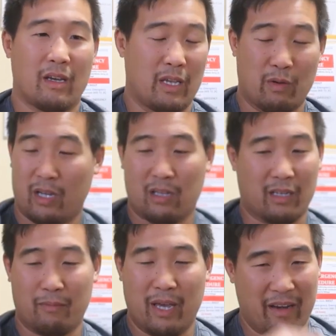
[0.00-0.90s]
You get
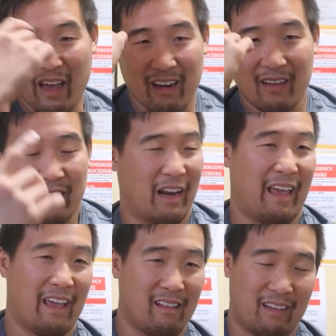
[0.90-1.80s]
like a bandana, you get
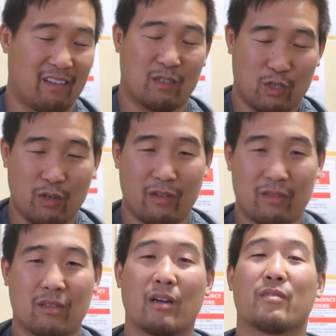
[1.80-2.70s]
like a shirt
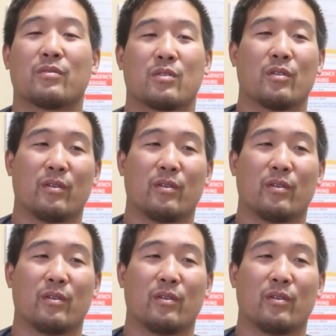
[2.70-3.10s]
and stuff. So,